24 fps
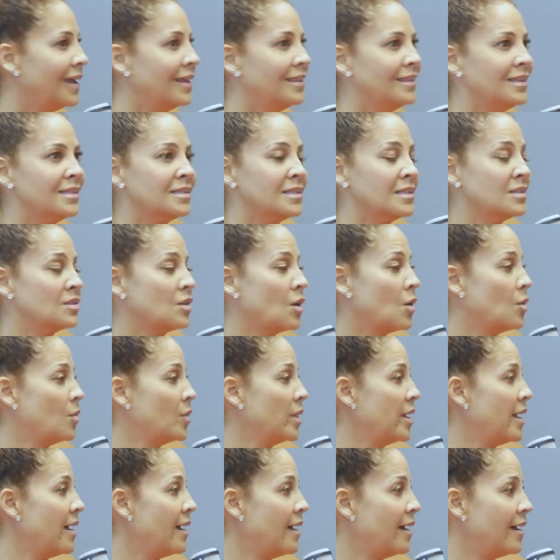and this is all
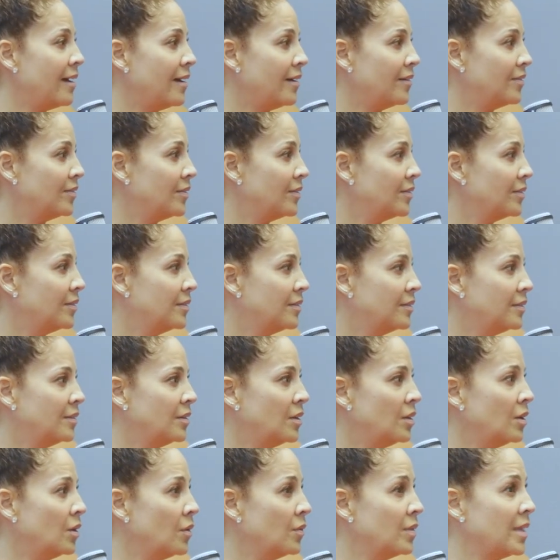we have. Yeah.
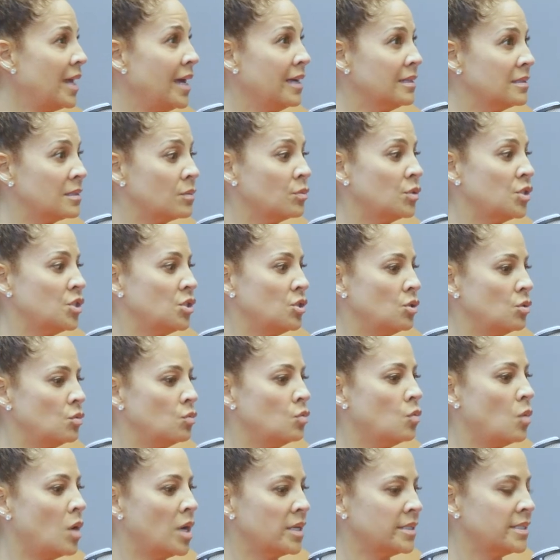You know, that's what you
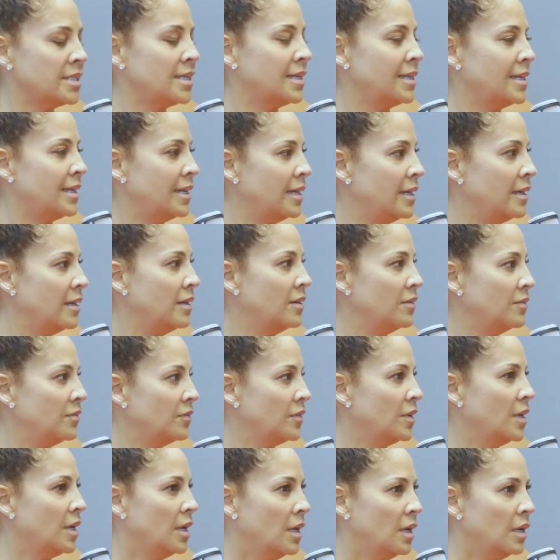want to
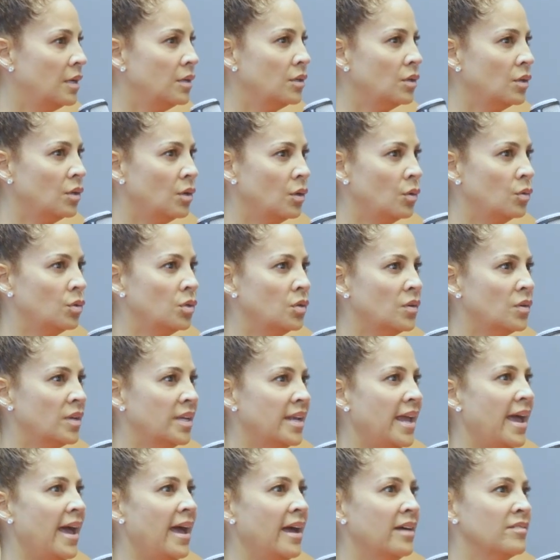give. Yeah you know you can
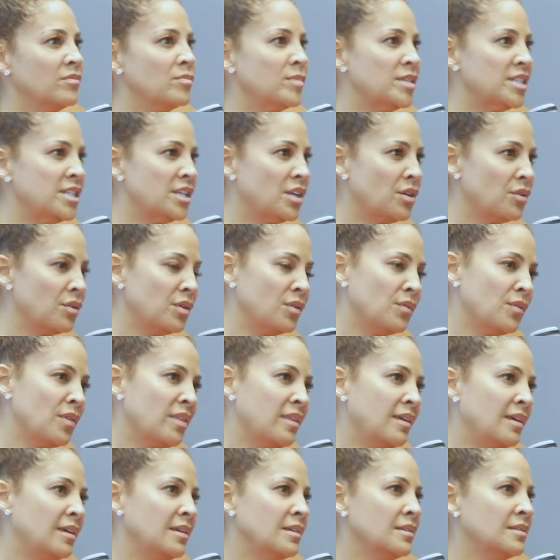have material
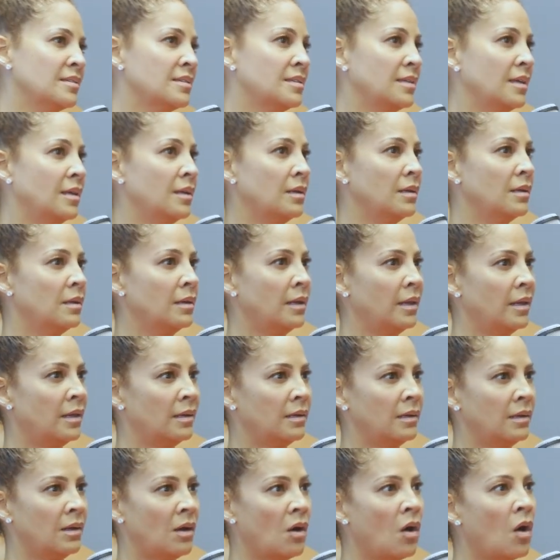things and
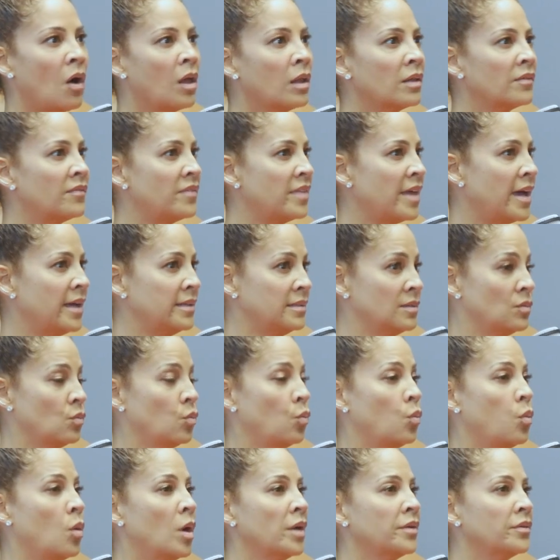and all of that's
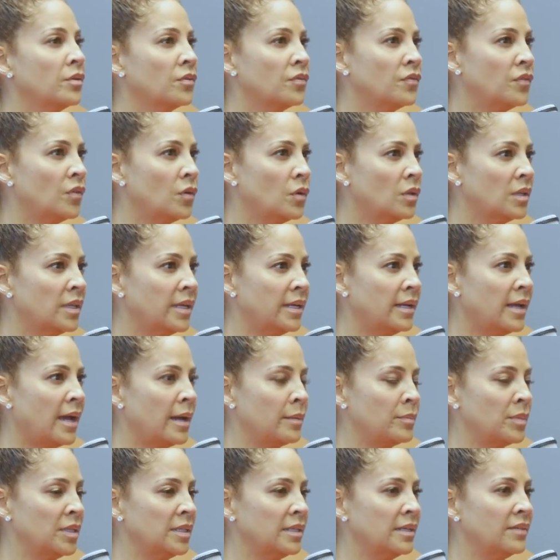wonderful and i
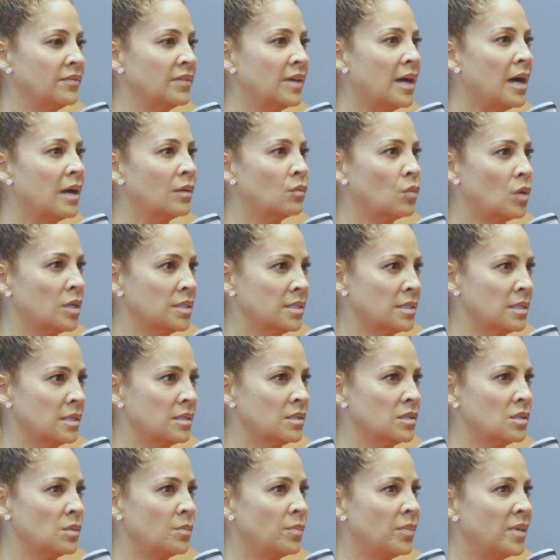believe god wants
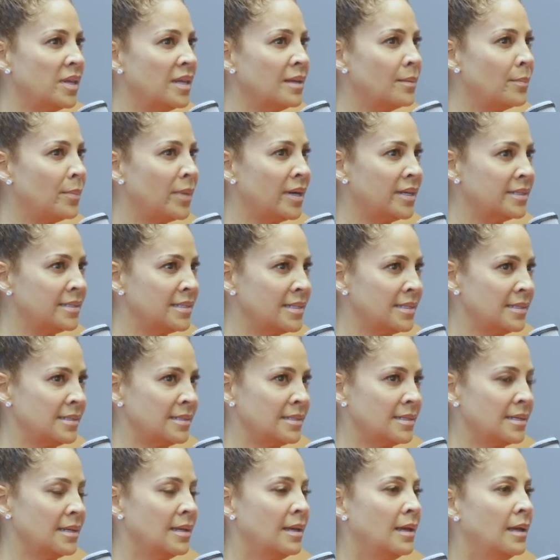us to be
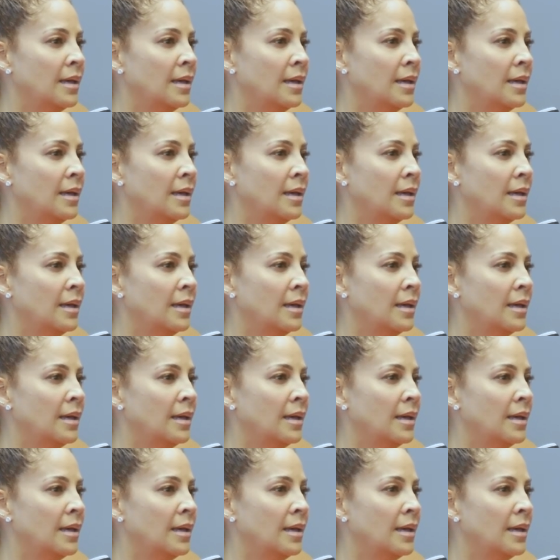abundant